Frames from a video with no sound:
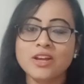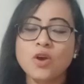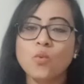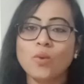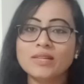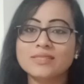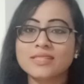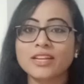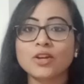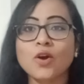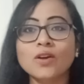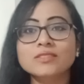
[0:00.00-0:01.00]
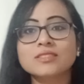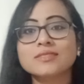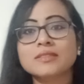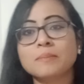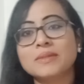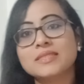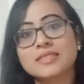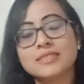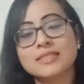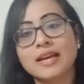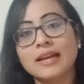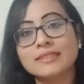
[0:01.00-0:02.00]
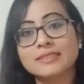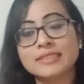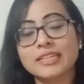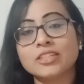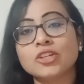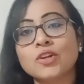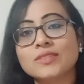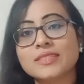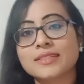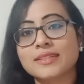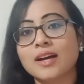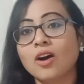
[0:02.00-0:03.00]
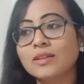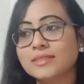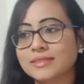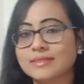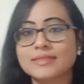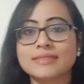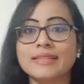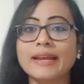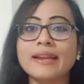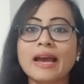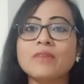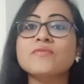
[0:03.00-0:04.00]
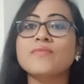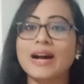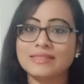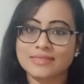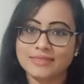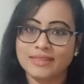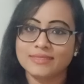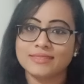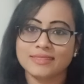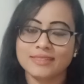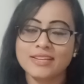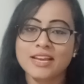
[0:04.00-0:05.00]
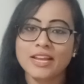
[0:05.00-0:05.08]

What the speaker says: once I gone through the business and technological articles, then I'm fascinating.